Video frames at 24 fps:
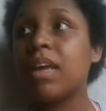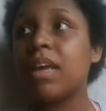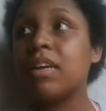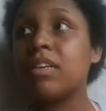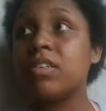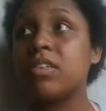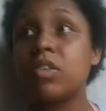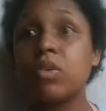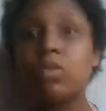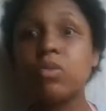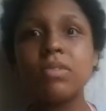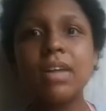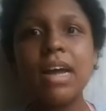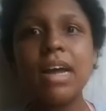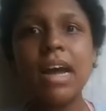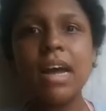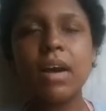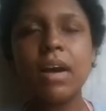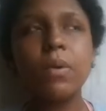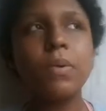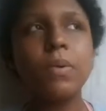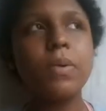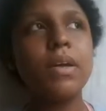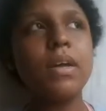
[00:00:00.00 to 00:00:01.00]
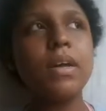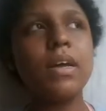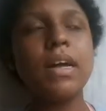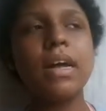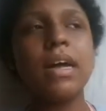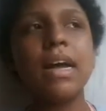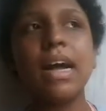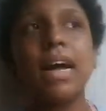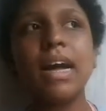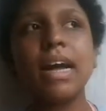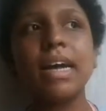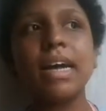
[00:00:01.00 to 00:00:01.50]
So now
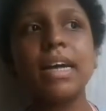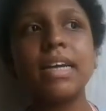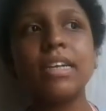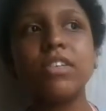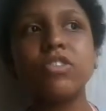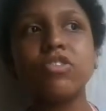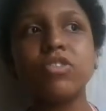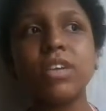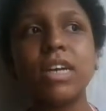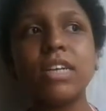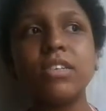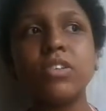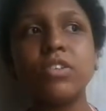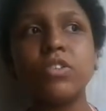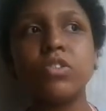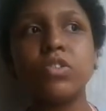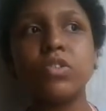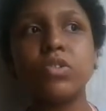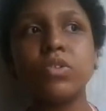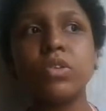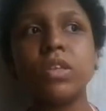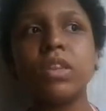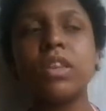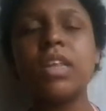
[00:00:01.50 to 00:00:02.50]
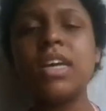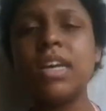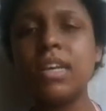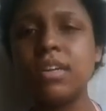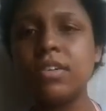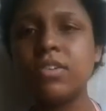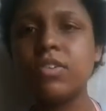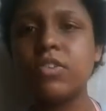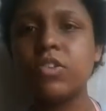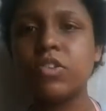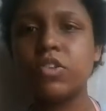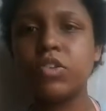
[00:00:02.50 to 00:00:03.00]
I try to do
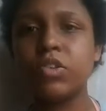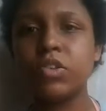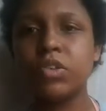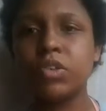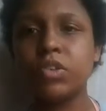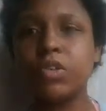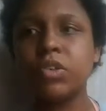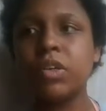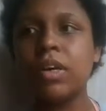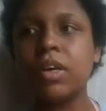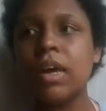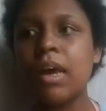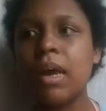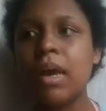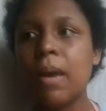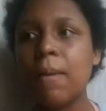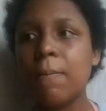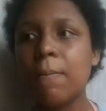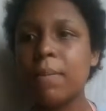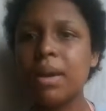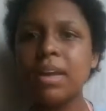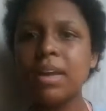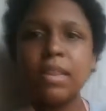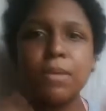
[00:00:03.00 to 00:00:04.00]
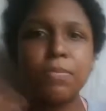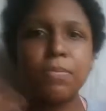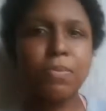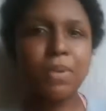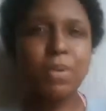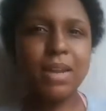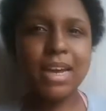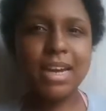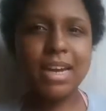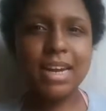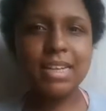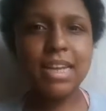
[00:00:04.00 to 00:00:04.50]
things to make the
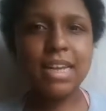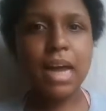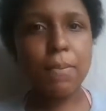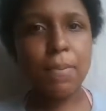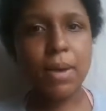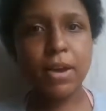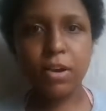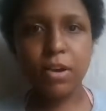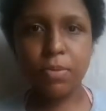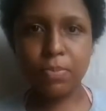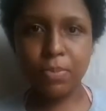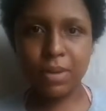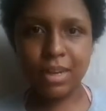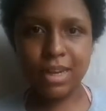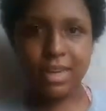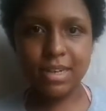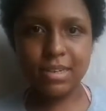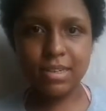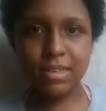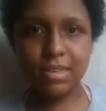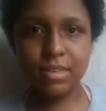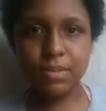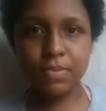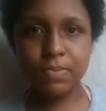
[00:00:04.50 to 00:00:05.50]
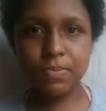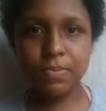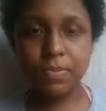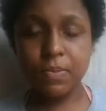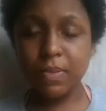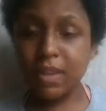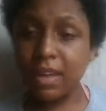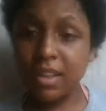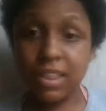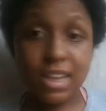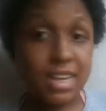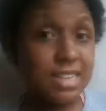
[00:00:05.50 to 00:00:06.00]
planet a better place.
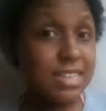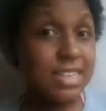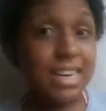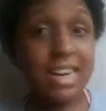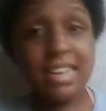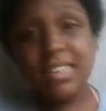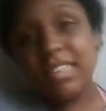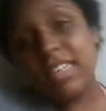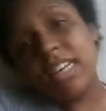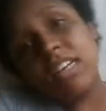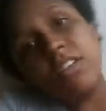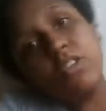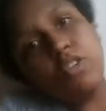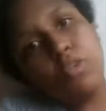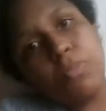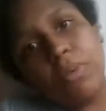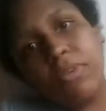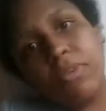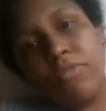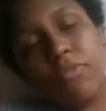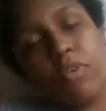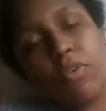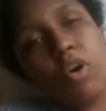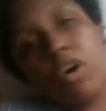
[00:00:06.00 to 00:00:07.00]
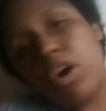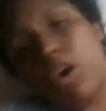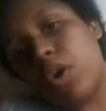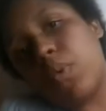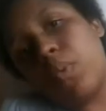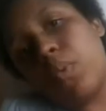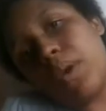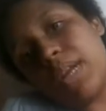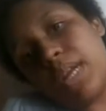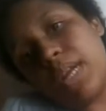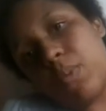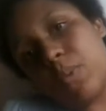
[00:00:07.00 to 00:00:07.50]
Things that I didn't do before
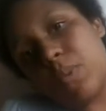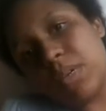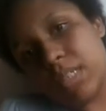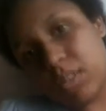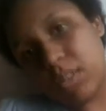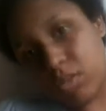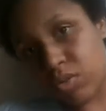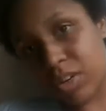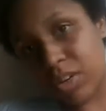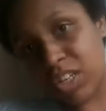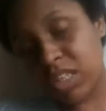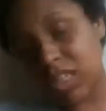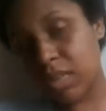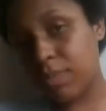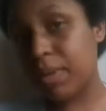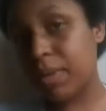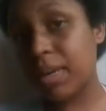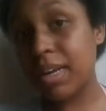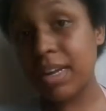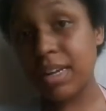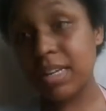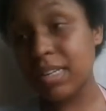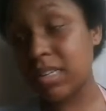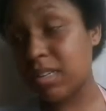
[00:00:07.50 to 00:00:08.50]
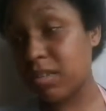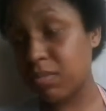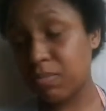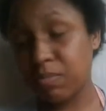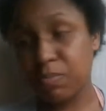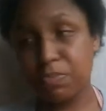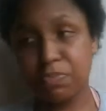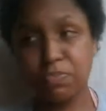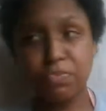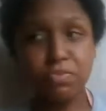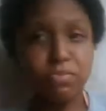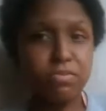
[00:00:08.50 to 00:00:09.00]
when I was a Christian, because
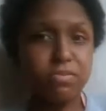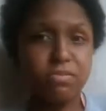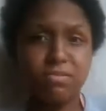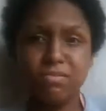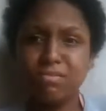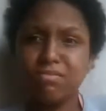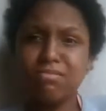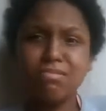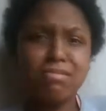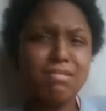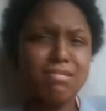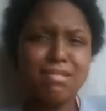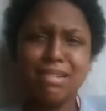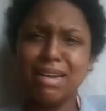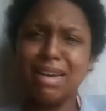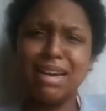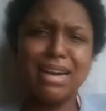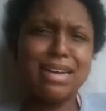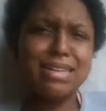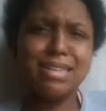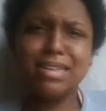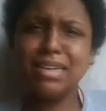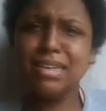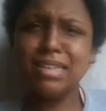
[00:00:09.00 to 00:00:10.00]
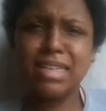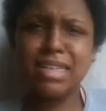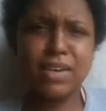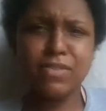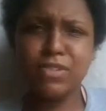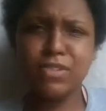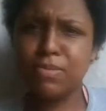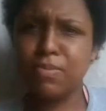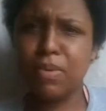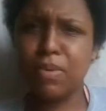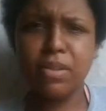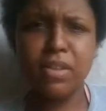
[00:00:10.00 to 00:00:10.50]
I didn't have
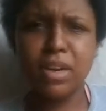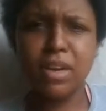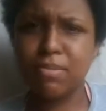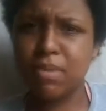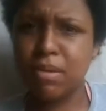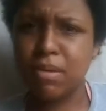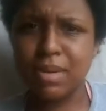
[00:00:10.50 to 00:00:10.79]
to bother about